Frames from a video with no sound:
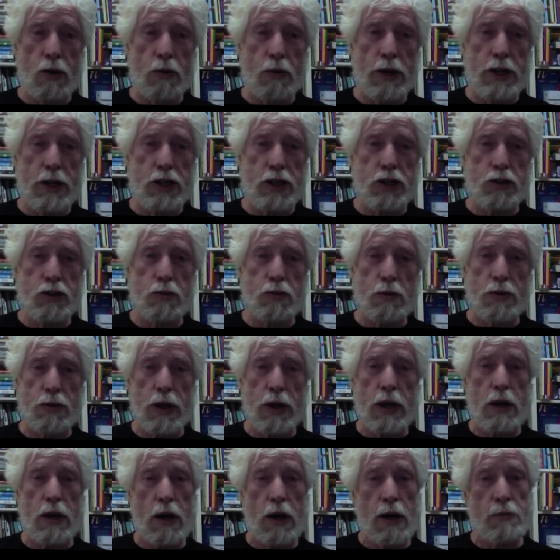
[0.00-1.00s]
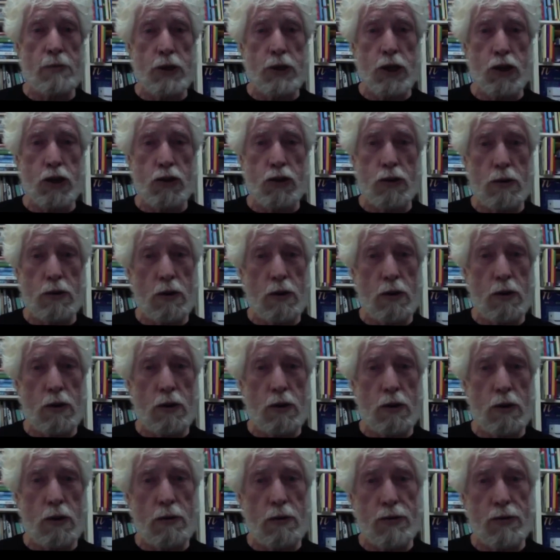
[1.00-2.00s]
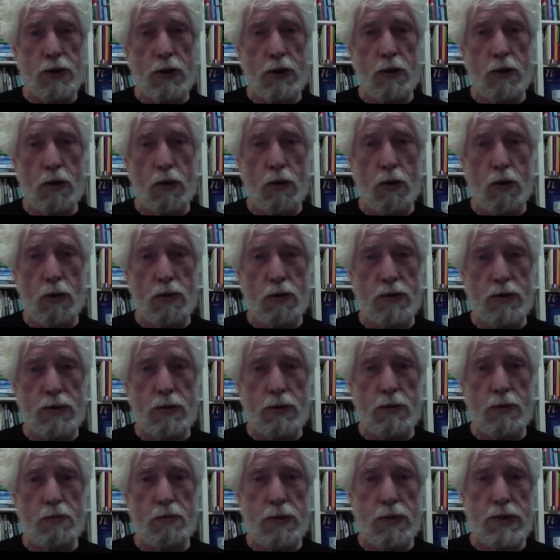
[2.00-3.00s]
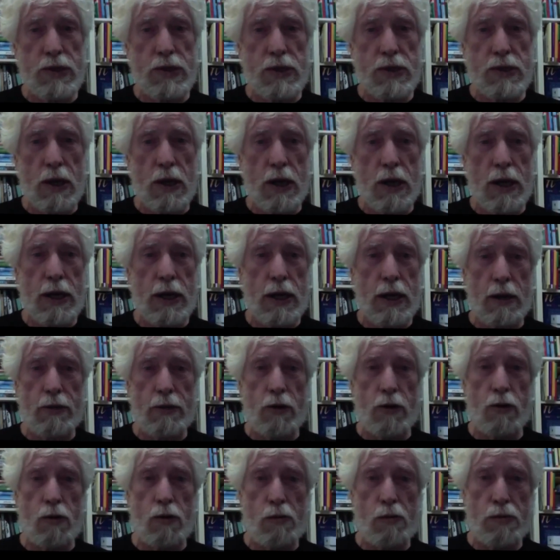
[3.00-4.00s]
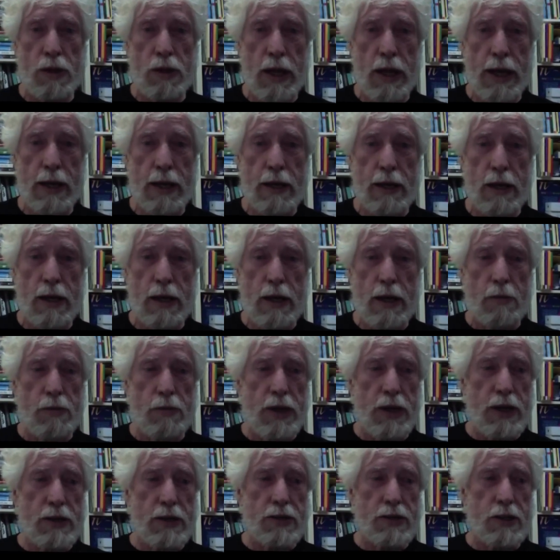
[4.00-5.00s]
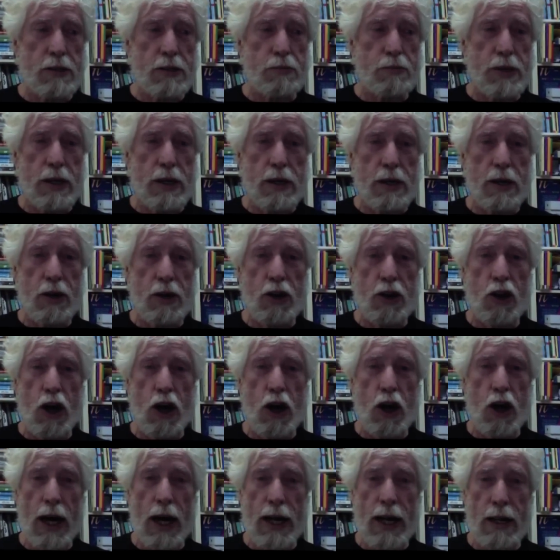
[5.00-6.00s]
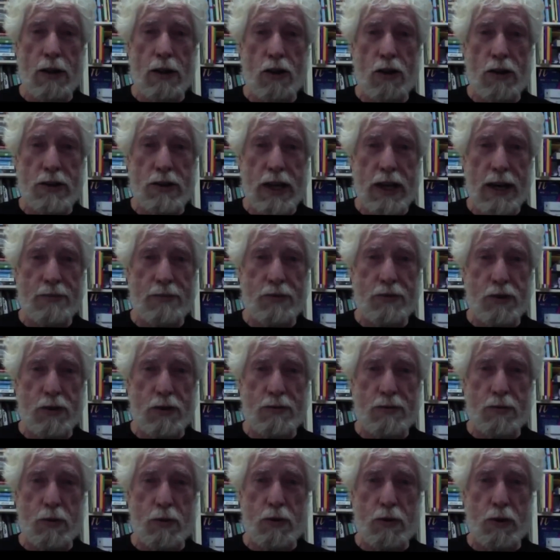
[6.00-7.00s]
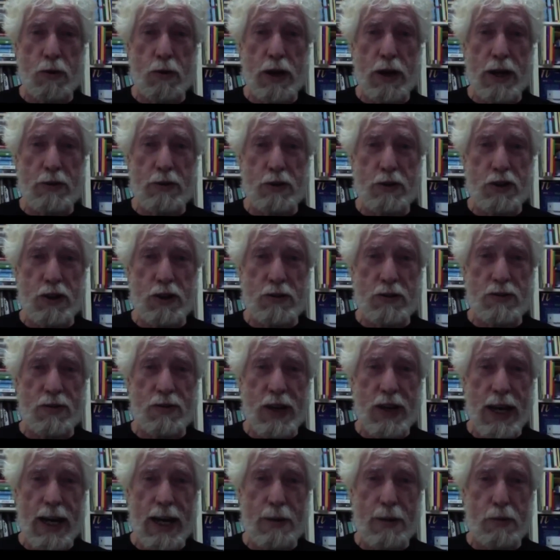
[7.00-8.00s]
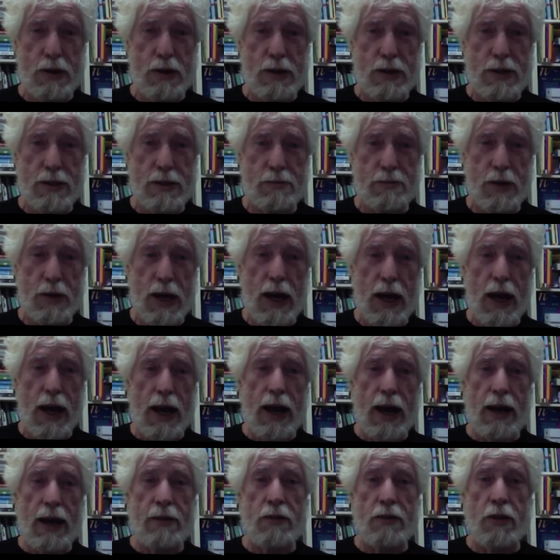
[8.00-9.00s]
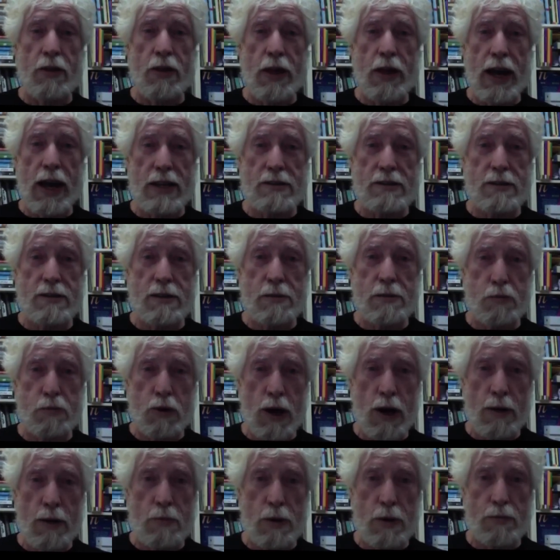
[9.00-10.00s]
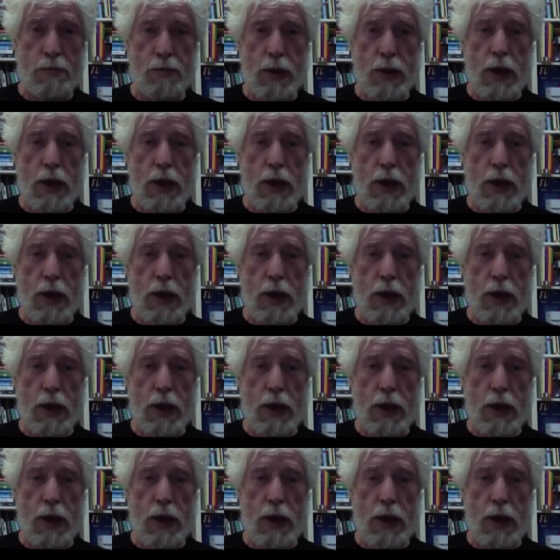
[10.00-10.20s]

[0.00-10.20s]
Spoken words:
ensure the common good over the whole society and the whole planet, because it's been not looked after for 300 years of capitalism, and that's the problem.